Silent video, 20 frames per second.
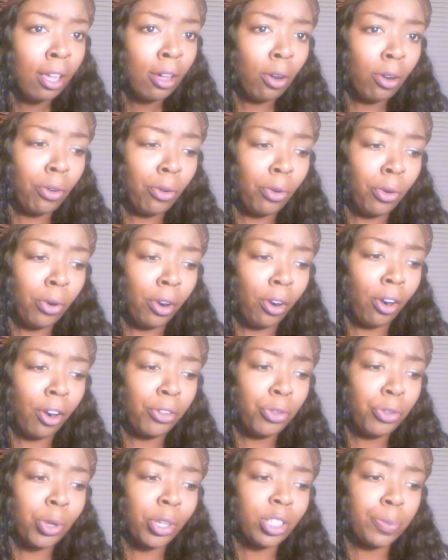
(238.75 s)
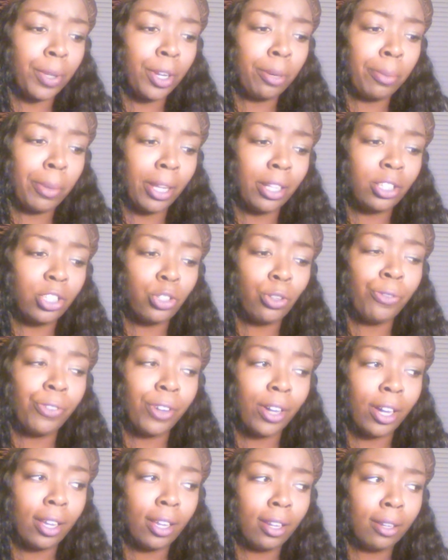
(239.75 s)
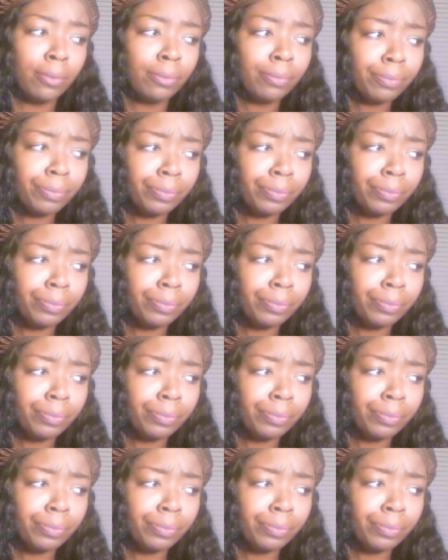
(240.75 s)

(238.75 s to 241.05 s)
Or are you experimenting to find